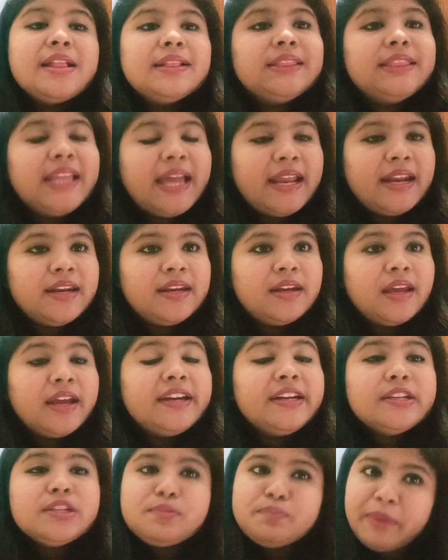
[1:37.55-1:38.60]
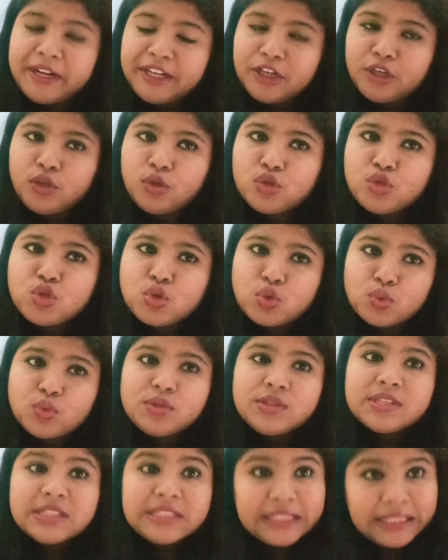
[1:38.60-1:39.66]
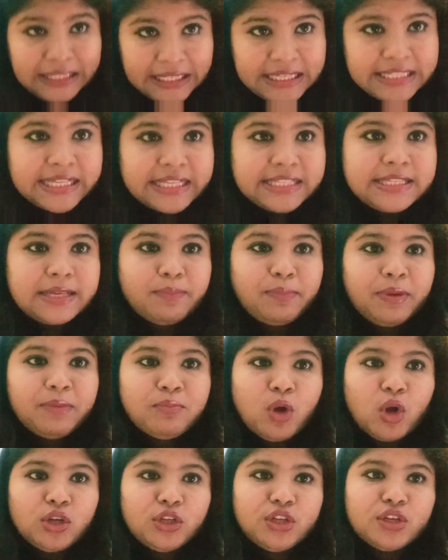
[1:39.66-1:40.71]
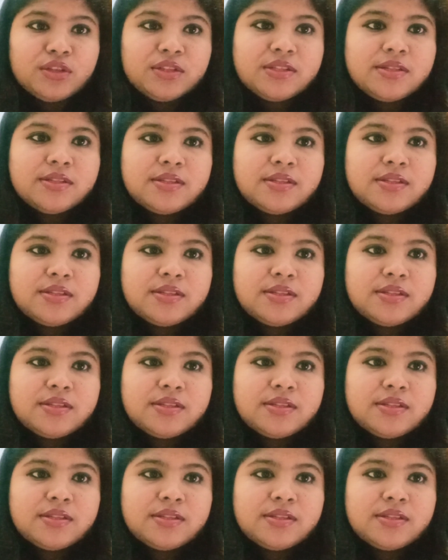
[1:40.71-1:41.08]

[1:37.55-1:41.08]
then it is better to choose these SAP modules.